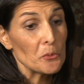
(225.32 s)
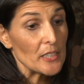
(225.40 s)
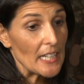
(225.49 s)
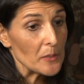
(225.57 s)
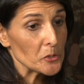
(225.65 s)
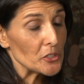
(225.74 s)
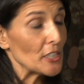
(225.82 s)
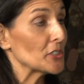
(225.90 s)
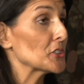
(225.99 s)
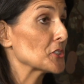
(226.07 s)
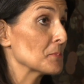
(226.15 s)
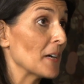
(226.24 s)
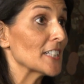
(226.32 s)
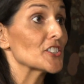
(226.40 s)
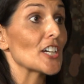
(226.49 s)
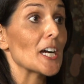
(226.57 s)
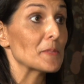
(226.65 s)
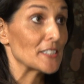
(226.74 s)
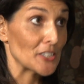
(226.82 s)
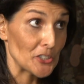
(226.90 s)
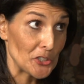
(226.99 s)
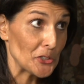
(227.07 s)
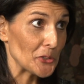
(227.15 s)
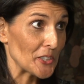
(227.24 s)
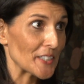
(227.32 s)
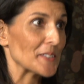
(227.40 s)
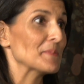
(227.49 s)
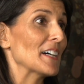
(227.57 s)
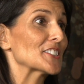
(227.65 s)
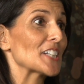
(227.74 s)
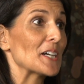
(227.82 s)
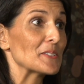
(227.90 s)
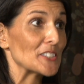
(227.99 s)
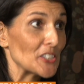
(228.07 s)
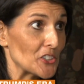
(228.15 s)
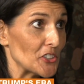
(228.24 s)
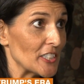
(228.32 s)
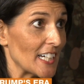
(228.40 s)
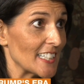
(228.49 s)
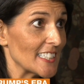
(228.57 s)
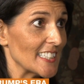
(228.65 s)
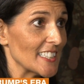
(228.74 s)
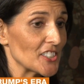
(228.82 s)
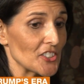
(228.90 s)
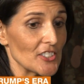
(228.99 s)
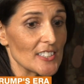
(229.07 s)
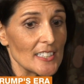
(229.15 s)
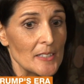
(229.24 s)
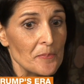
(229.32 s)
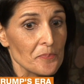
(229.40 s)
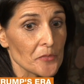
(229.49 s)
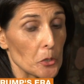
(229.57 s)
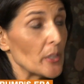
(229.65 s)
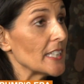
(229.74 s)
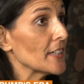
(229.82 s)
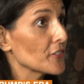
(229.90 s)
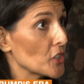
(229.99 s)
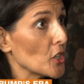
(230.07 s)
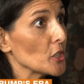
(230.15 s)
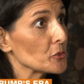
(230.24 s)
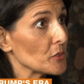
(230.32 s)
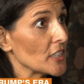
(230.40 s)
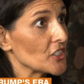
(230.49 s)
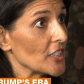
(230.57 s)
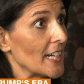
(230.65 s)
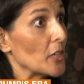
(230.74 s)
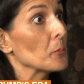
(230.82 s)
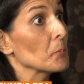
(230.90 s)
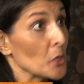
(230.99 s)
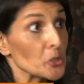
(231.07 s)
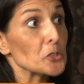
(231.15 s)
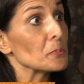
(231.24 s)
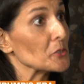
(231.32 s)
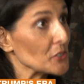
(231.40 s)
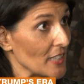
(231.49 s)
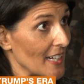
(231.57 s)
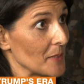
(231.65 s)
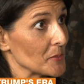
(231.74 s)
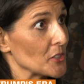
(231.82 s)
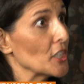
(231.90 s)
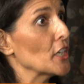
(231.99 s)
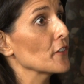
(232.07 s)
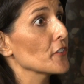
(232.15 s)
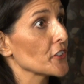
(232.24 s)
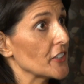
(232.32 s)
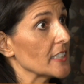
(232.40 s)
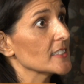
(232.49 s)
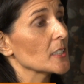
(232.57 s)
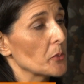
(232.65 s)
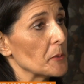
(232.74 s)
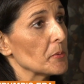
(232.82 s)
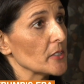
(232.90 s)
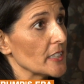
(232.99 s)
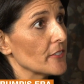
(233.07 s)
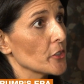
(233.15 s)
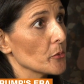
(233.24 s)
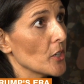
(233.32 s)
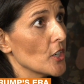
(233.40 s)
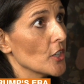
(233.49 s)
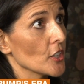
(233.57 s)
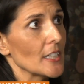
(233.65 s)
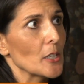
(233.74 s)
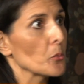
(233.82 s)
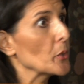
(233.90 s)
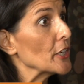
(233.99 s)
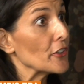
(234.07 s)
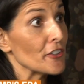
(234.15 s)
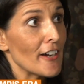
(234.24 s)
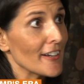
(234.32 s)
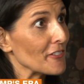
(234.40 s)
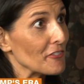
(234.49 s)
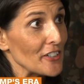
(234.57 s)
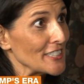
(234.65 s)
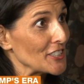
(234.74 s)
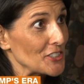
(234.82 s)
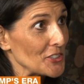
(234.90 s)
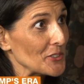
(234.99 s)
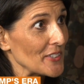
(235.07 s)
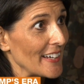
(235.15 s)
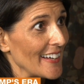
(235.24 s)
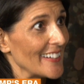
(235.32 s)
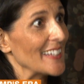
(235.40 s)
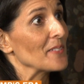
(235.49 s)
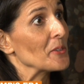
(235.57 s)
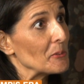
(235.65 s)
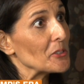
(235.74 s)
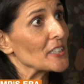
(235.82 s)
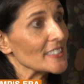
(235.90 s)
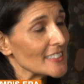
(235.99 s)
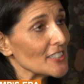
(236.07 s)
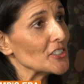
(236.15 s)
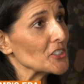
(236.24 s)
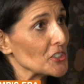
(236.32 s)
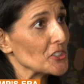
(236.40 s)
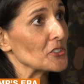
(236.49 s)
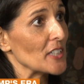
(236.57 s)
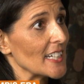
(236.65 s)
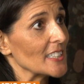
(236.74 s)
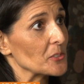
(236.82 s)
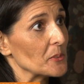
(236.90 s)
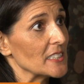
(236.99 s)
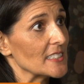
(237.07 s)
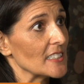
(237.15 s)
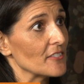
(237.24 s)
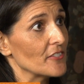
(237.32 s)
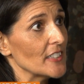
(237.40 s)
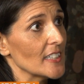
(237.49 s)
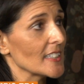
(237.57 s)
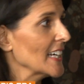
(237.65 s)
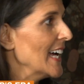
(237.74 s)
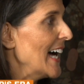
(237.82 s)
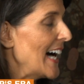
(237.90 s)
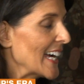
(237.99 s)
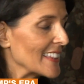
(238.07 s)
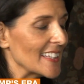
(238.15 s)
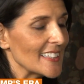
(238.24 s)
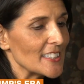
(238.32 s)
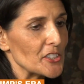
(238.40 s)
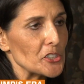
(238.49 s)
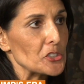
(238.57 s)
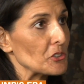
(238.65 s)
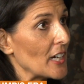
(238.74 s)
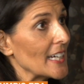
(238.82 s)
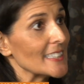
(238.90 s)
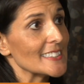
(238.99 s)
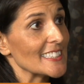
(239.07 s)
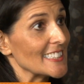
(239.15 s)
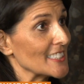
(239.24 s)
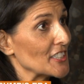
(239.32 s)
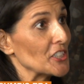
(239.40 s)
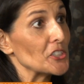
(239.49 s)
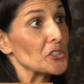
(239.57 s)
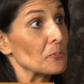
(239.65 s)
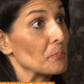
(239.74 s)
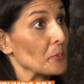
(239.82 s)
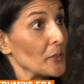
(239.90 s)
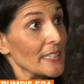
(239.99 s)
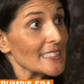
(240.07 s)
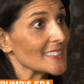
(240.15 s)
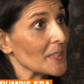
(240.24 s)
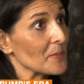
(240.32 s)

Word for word: know what I will tell you is my job is in New York. My job is at the United Nations. We have called Russia out multiple times for things that we believe are wrong. We are not afraid to do that, and we will continue to do that as we see fit. I think that they're trying to continue to bring